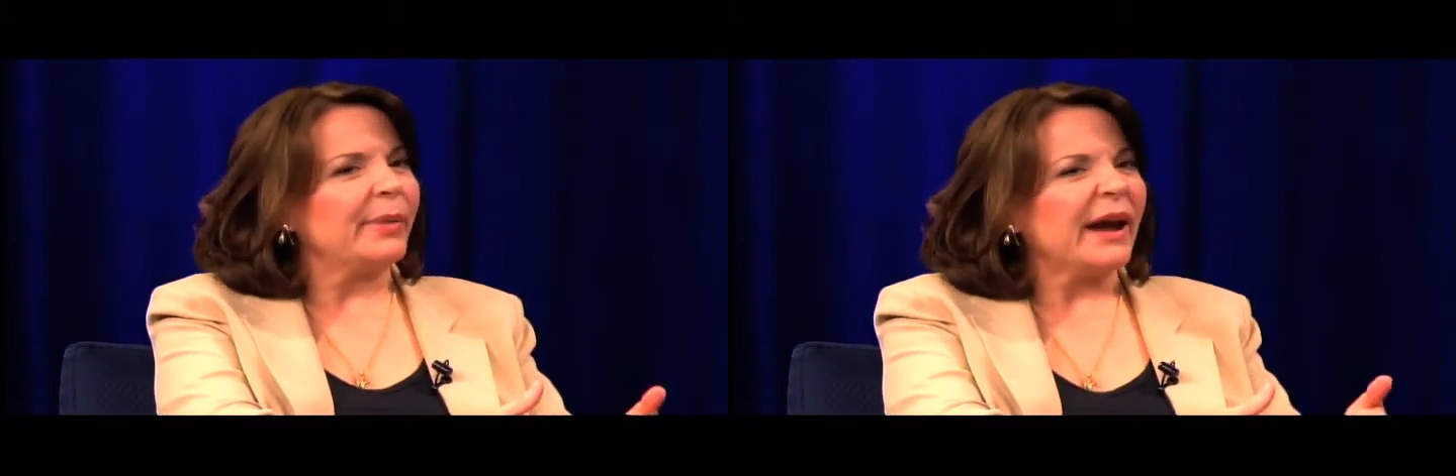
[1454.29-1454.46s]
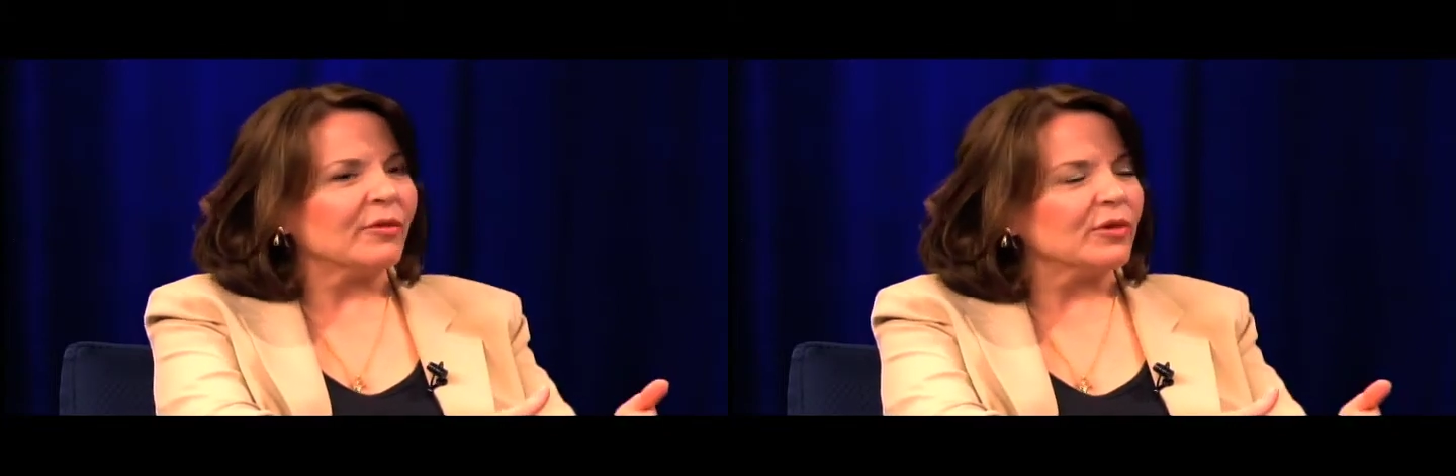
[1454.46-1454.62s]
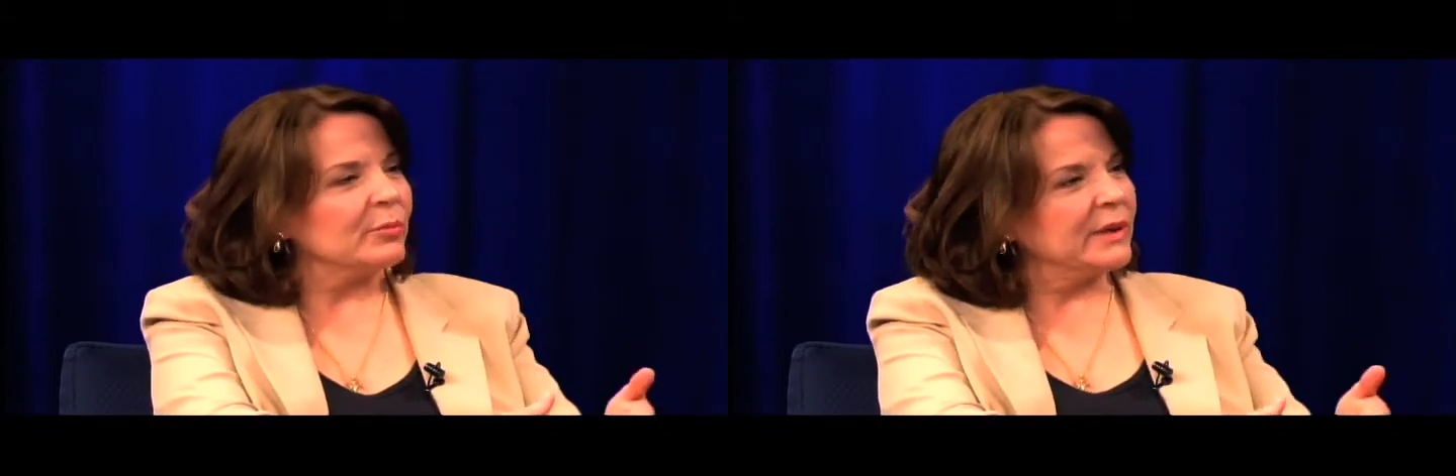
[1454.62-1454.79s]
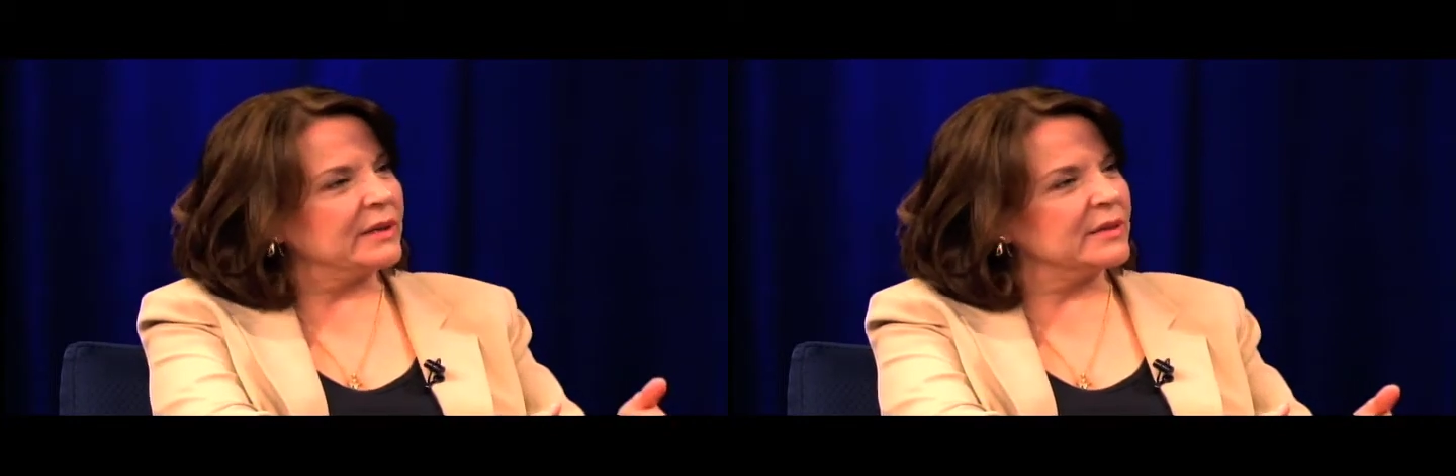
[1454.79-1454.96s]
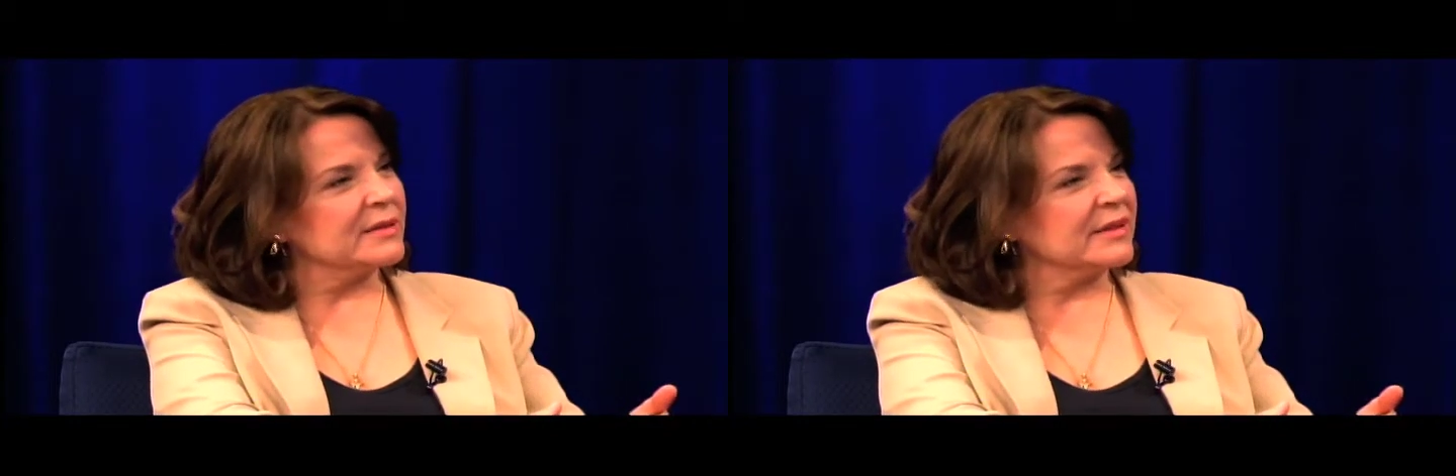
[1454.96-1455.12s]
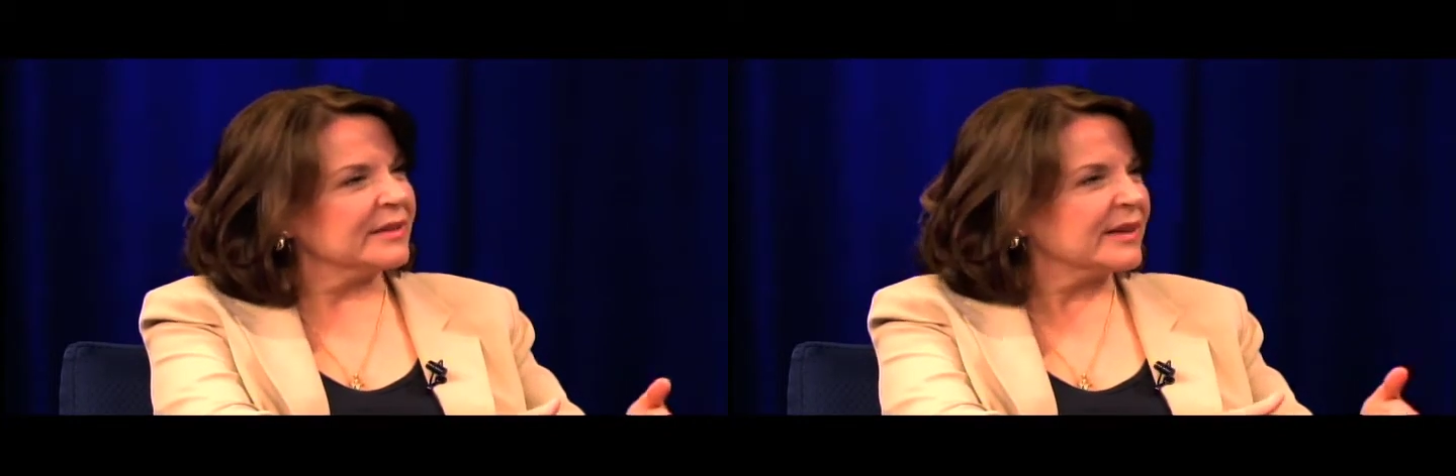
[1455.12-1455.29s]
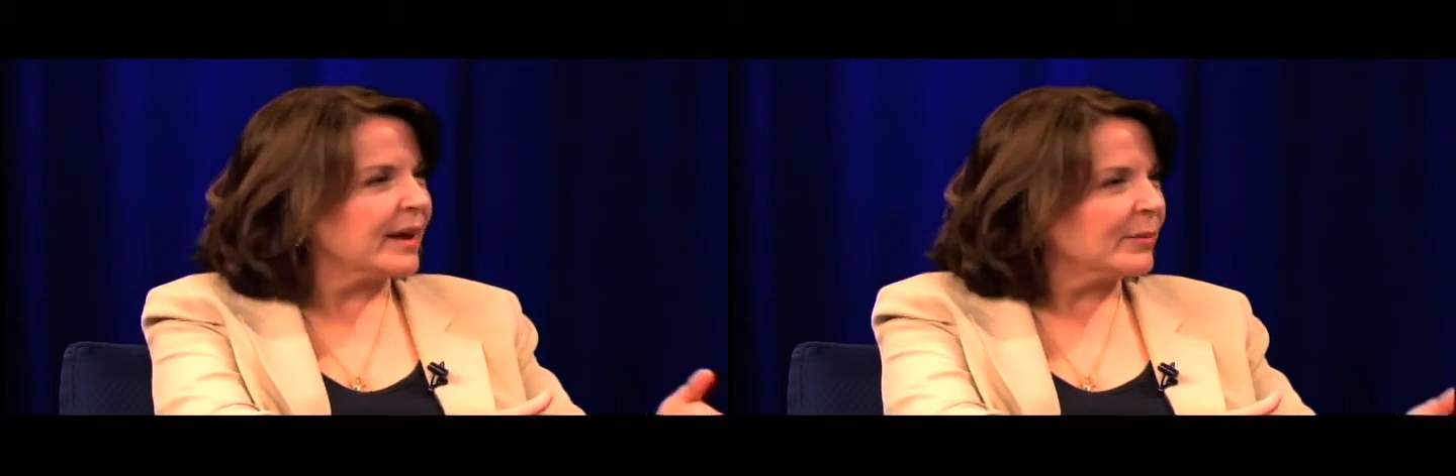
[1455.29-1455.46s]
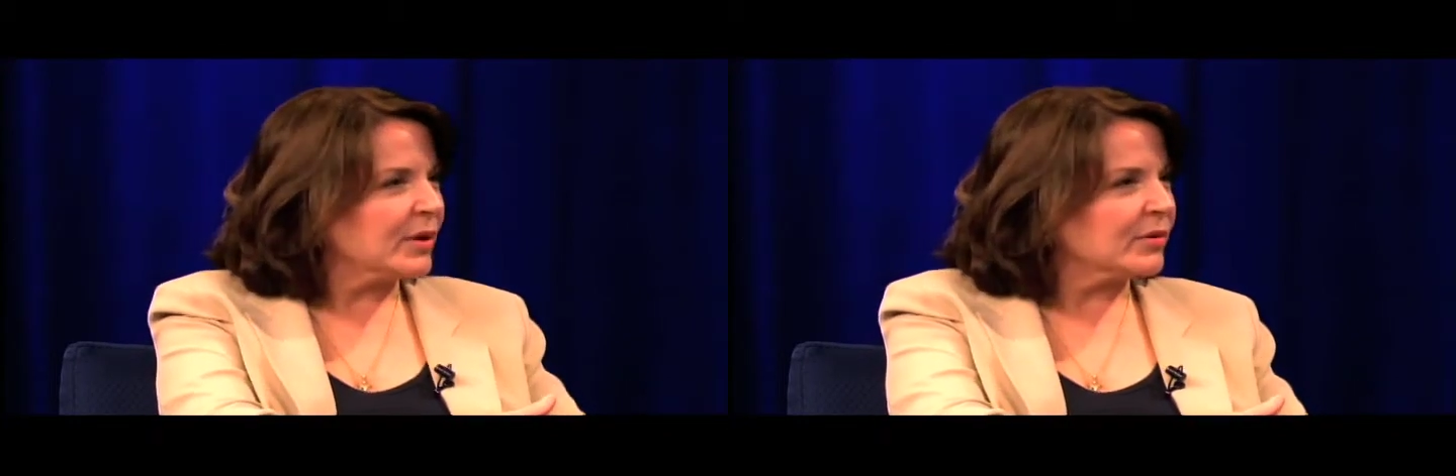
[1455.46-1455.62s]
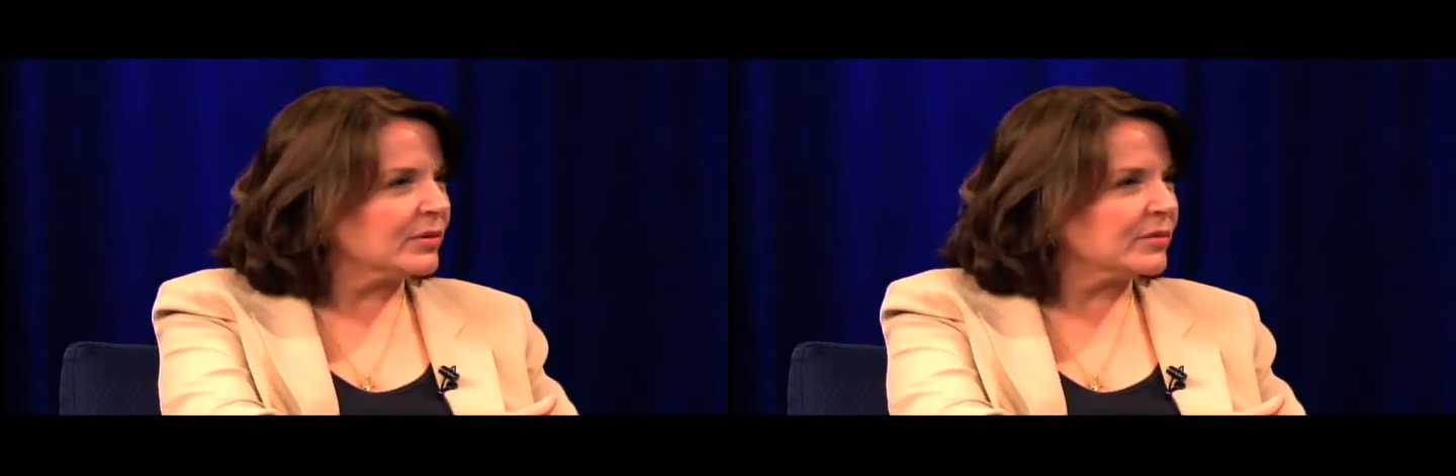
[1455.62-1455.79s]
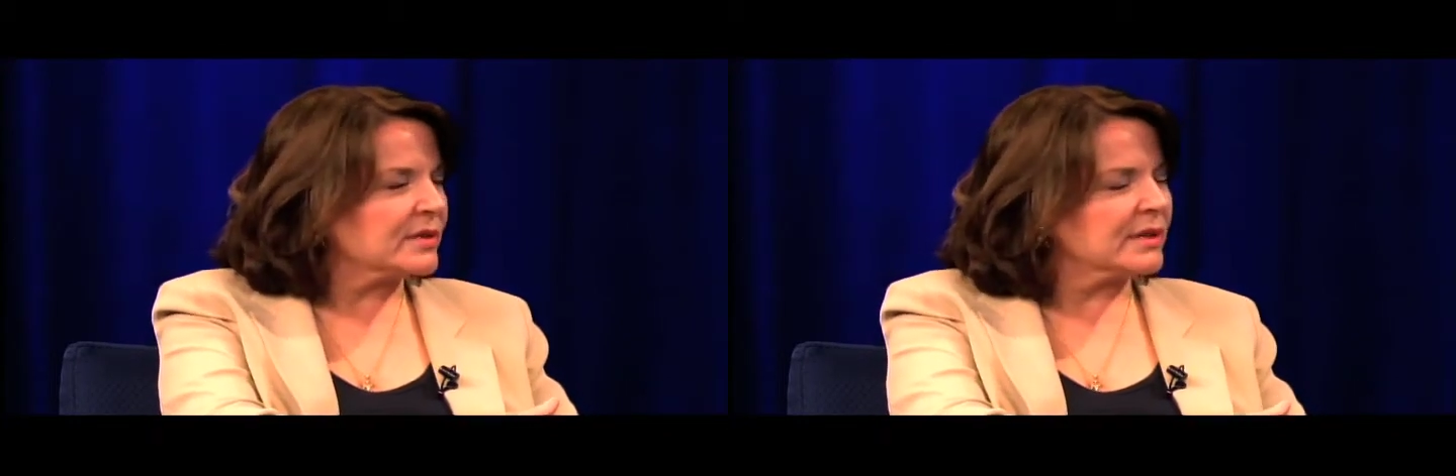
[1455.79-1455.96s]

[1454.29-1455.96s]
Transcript: parabens and chemicals,